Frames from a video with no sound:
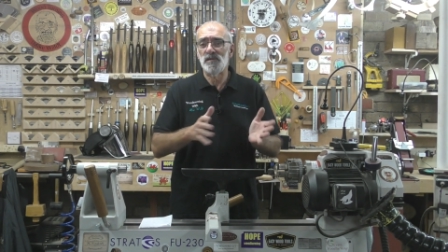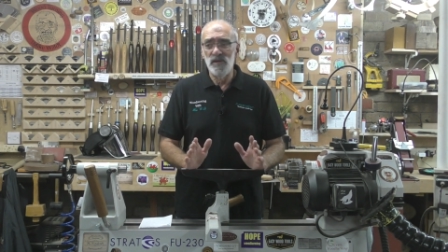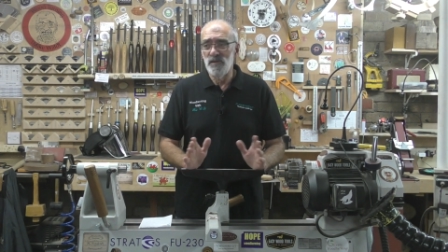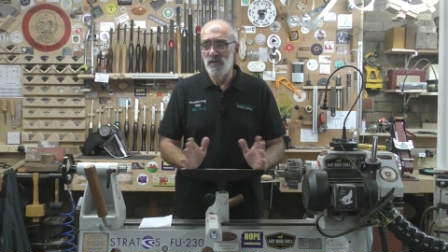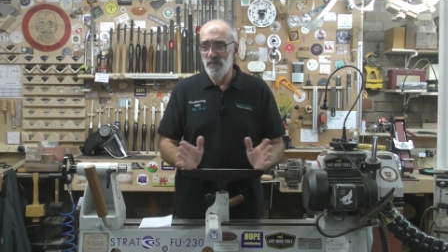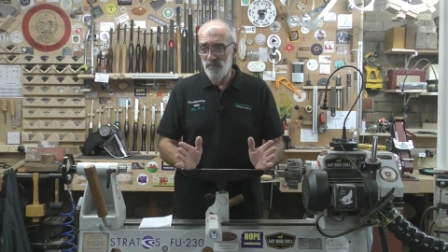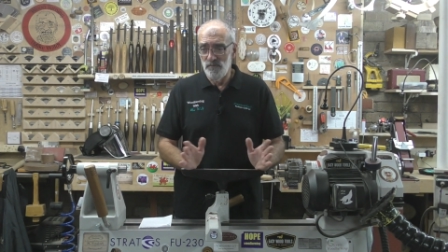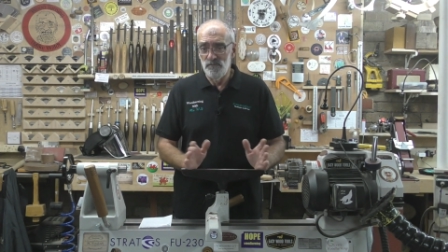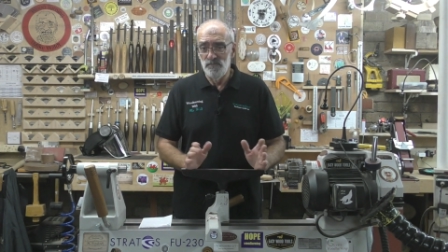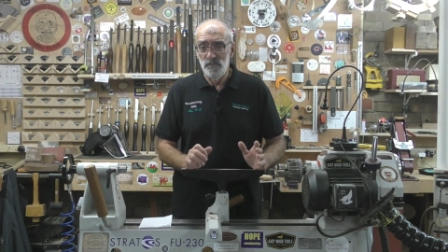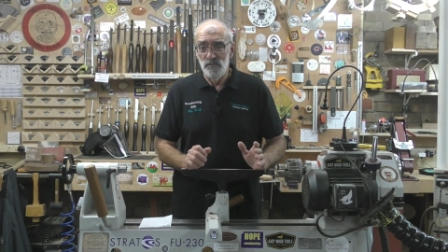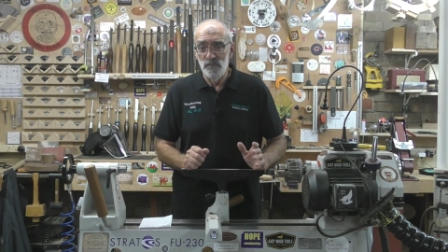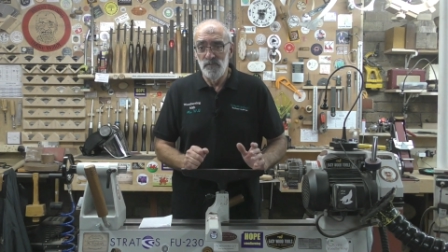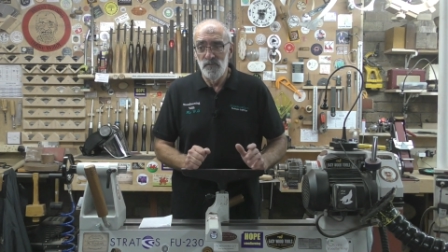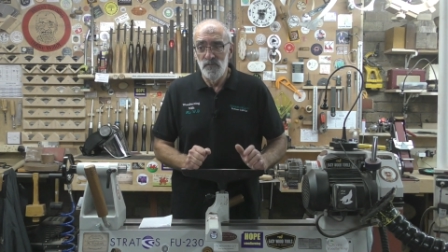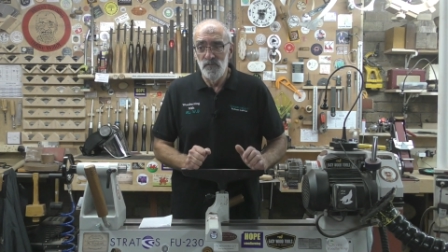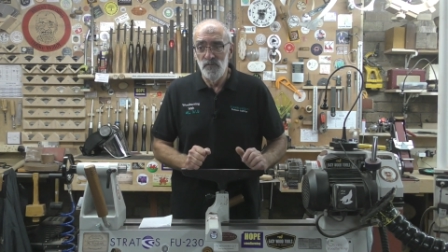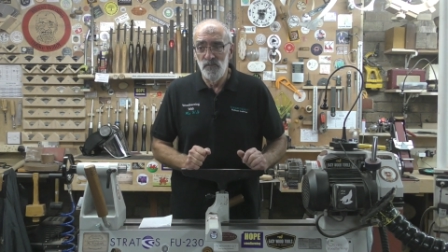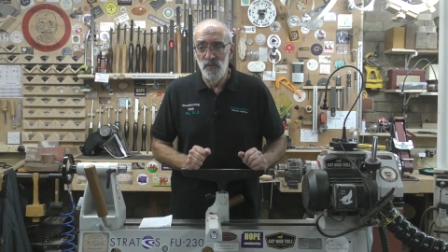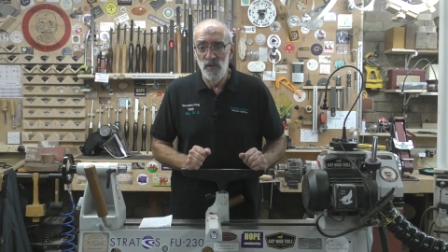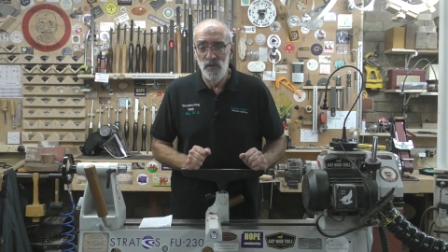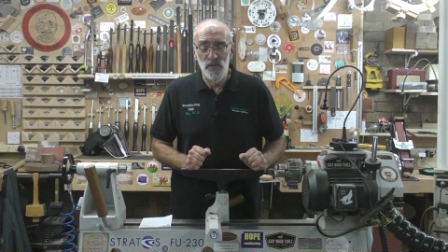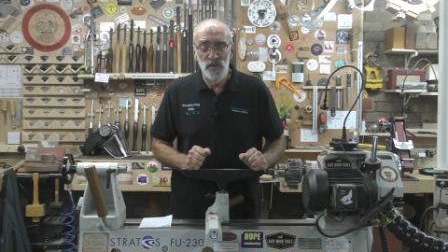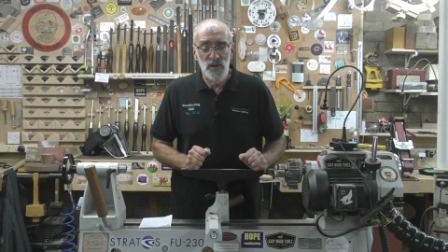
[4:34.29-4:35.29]
It's
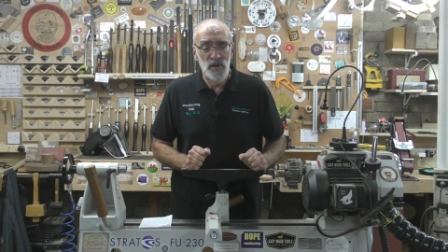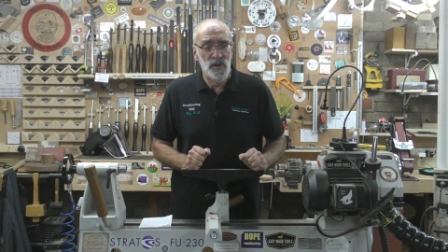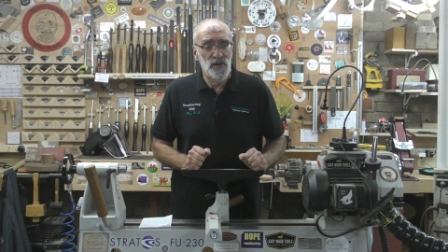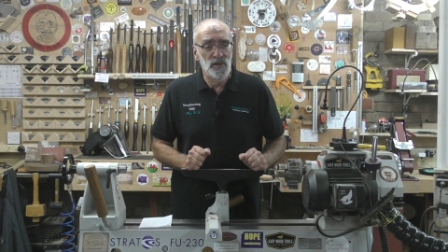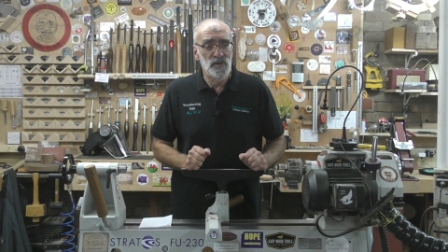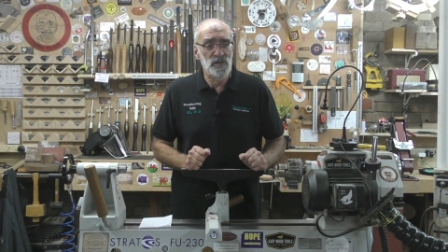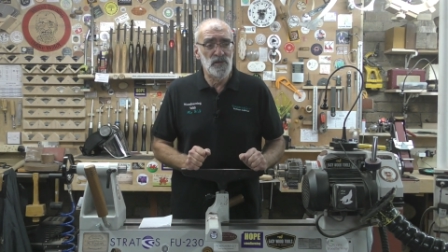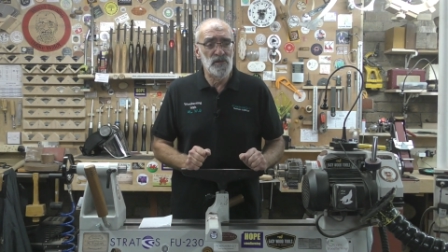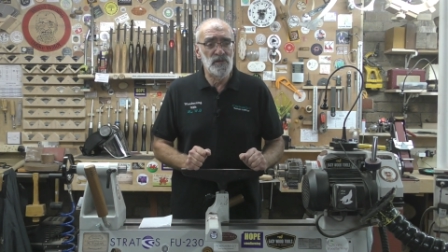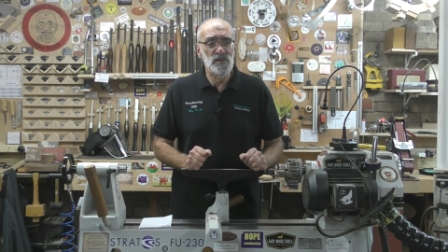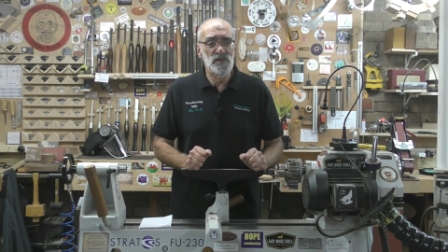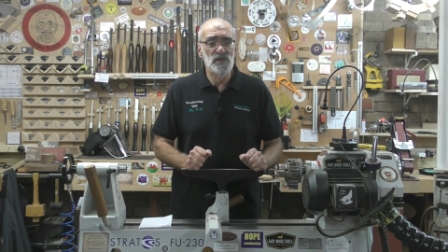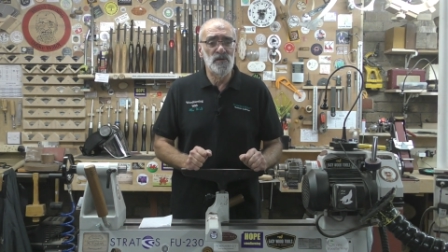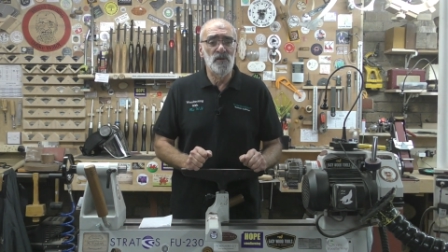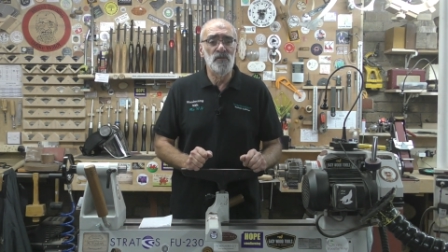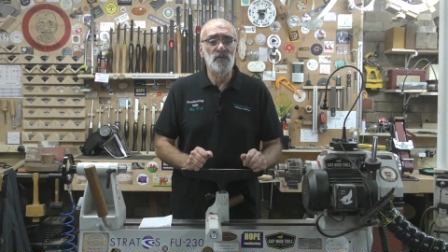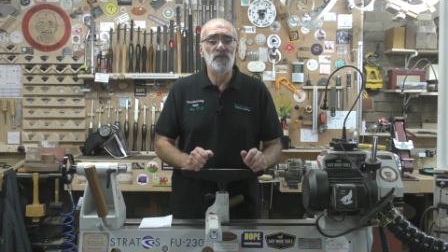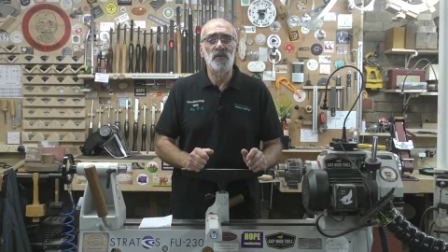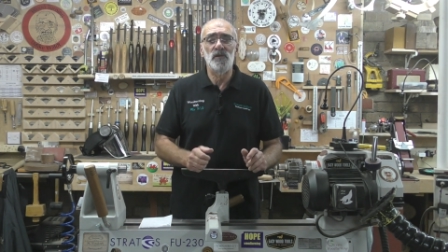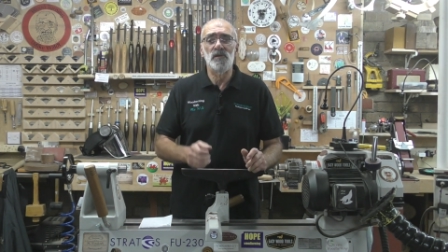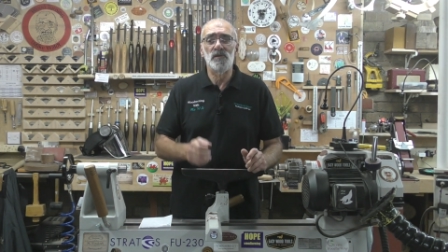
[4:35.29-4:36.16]
very handy stuff.